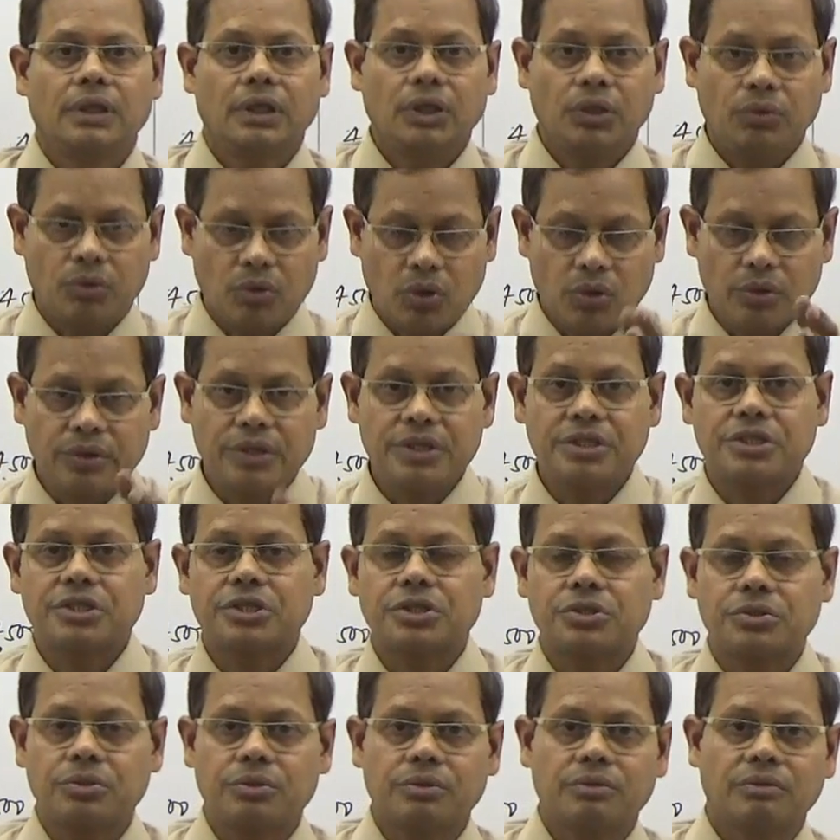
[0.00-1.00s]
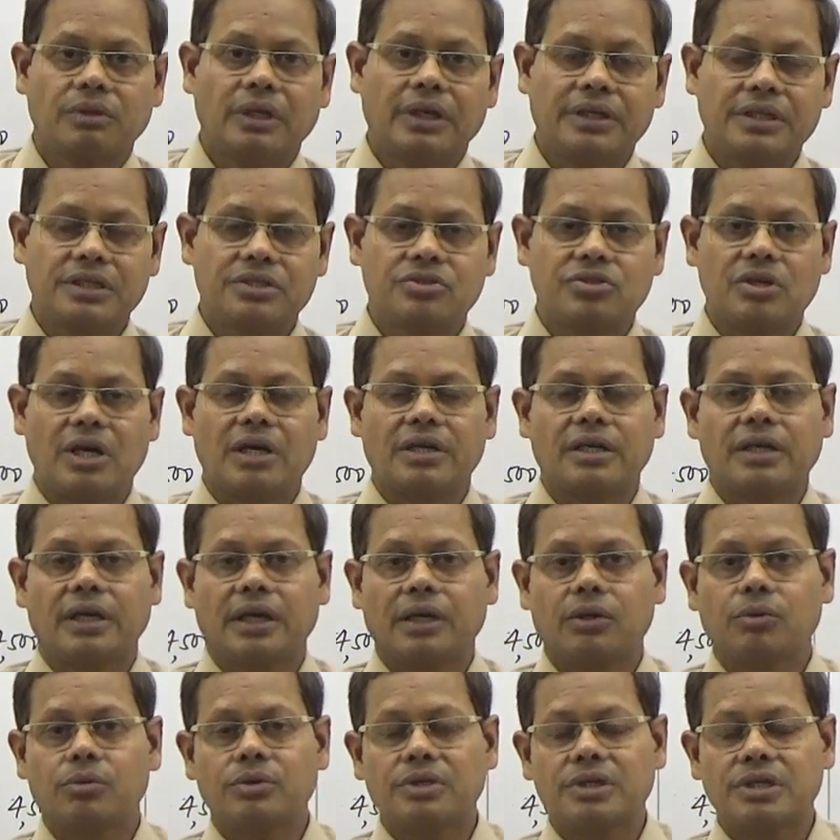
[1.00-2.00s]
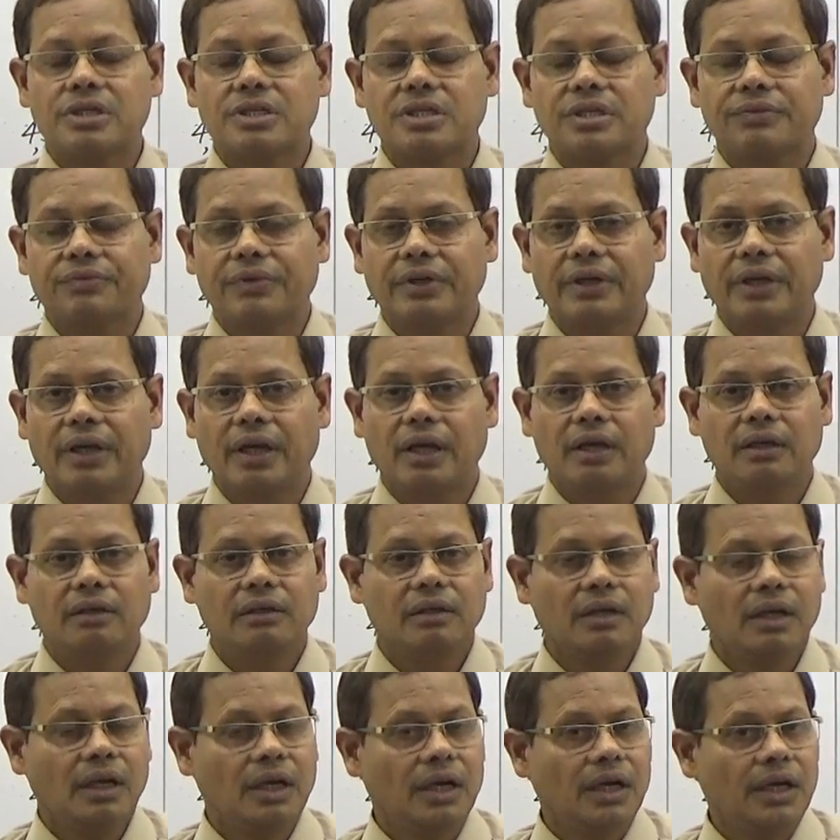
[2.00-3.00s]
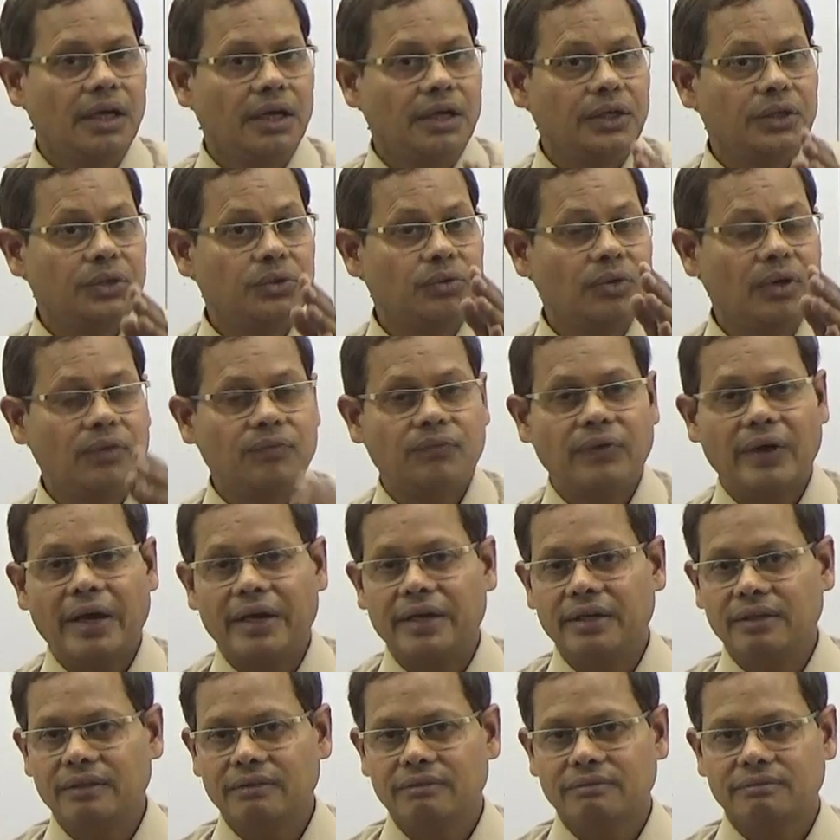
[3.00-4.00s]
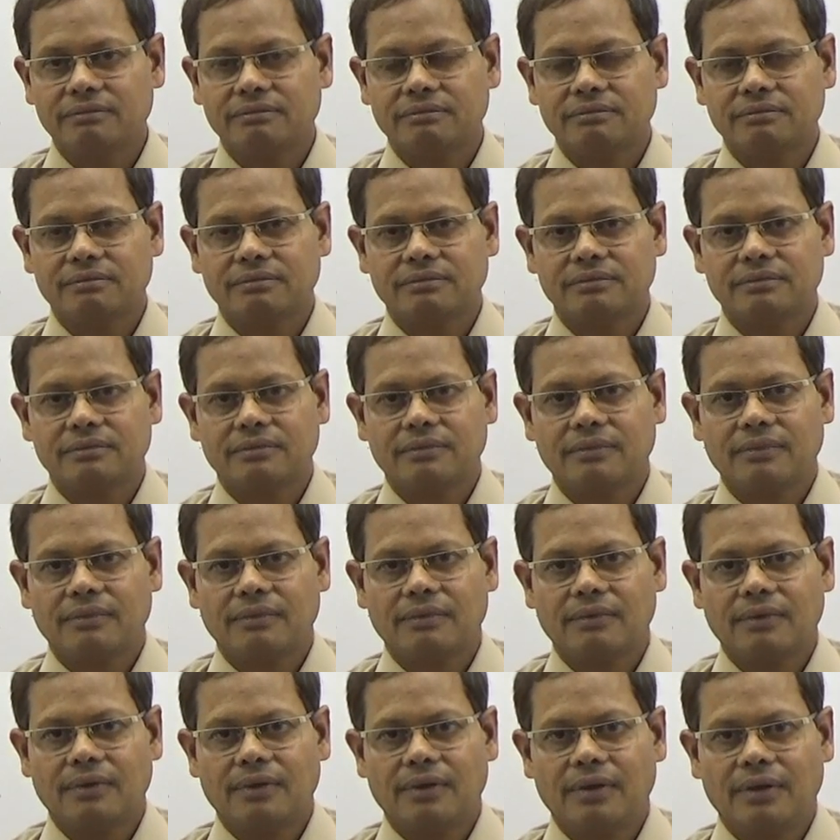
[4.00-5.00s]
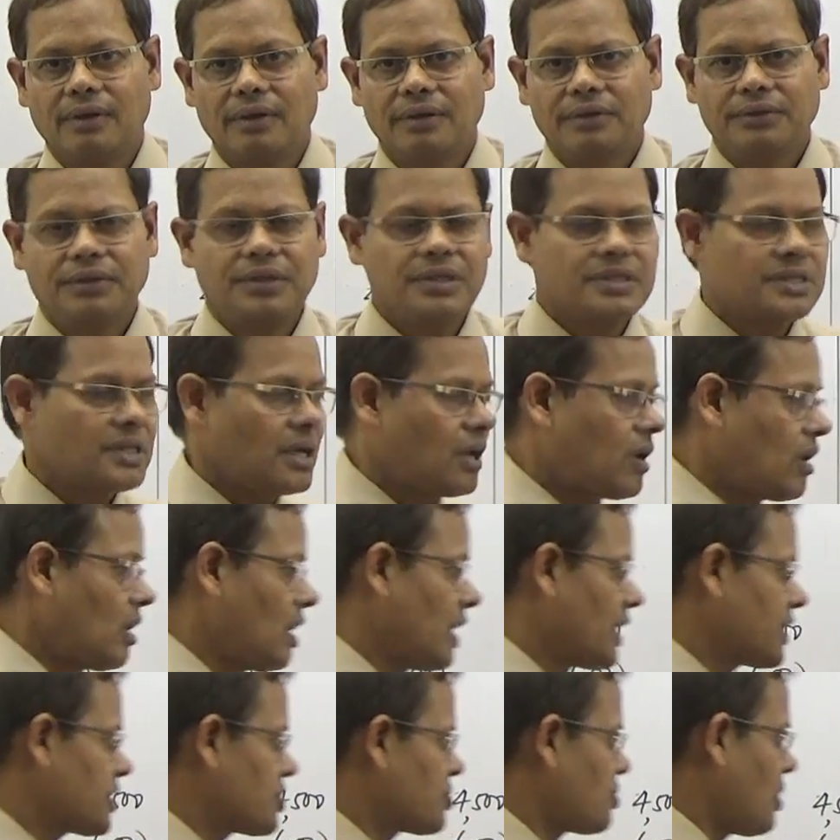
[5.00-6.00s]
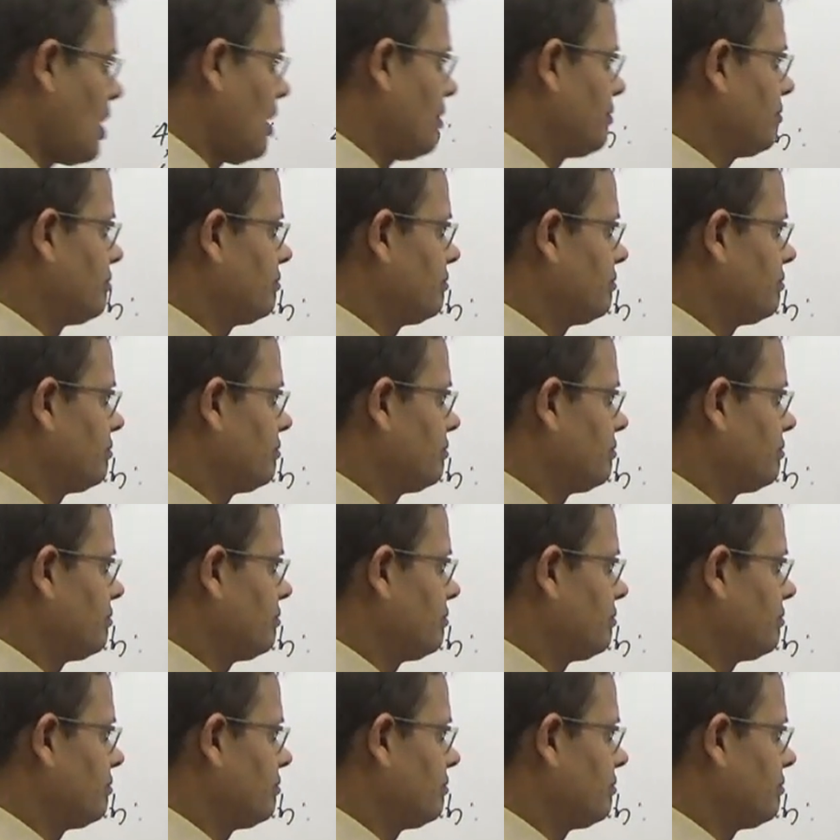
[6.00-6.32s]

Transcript: your own institute, that is Chartered Accountants of India, you will find these are all extra.